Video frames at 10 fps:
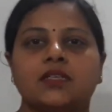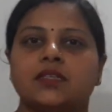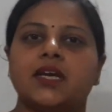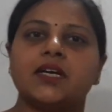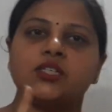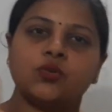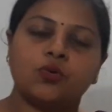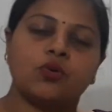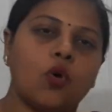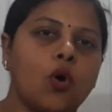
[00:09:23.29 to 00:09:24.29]
There
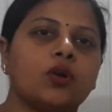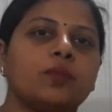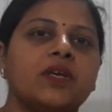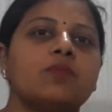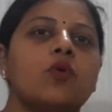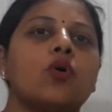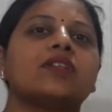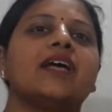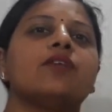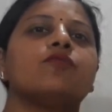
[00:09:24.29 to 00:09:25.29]
should not be
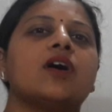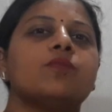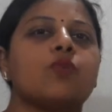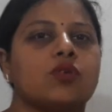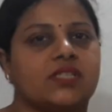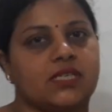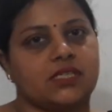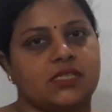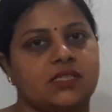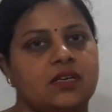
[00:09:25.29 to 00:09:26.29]
more than one
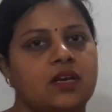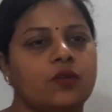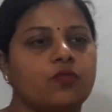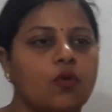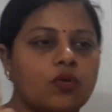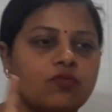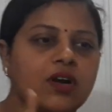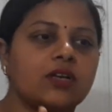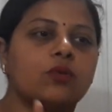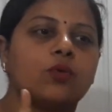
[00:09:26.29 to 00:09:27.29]
bosses for
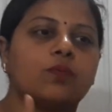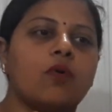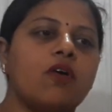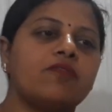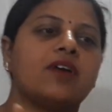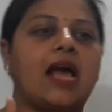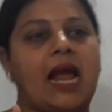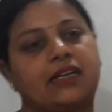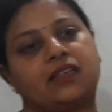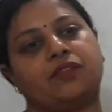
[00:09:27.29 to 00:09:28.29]
one group of
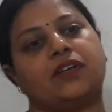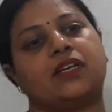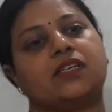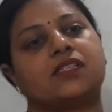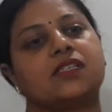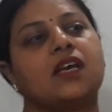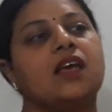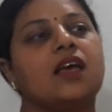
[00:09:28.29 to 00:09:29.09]
activities.